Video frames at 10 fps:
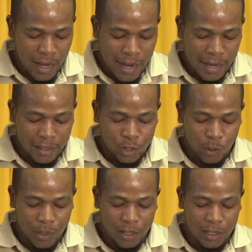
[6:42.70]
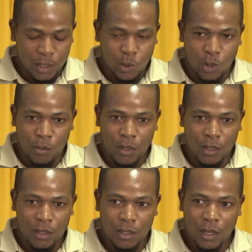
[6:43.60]
And tropical storm
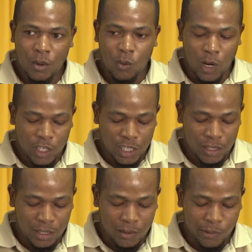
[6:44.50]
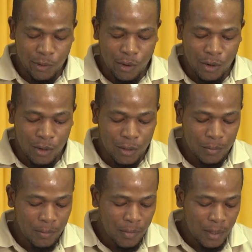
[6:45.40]
watches for
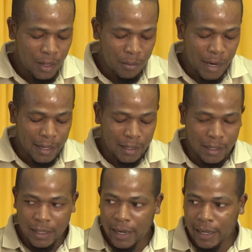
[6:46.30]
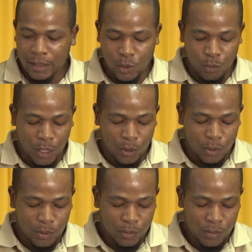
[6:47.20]
Martinique and
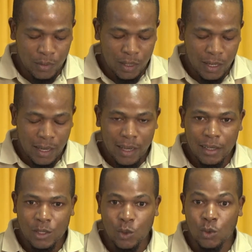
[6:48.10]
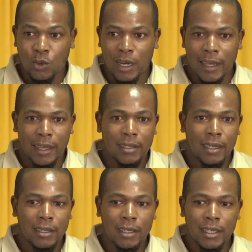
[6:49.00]
Tobago. So like I
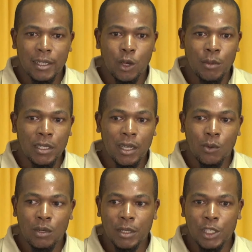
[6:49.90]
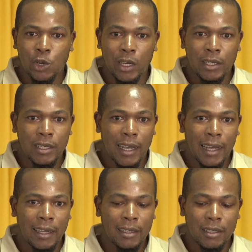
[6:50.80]
said earlier, Dominica will be joining
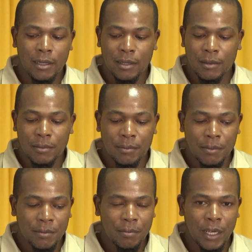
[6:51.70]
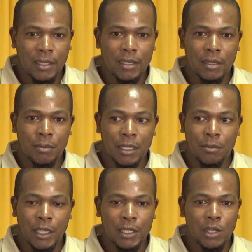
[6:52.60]
and being
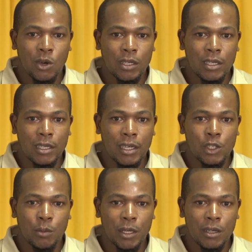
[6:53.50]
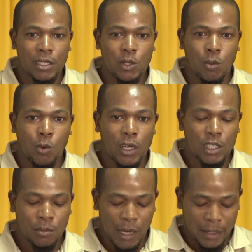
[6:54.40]
placed under a tropical storm
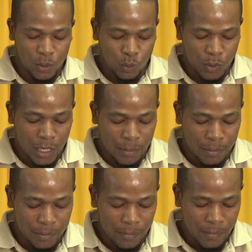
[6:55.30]
watch by 2 p.m.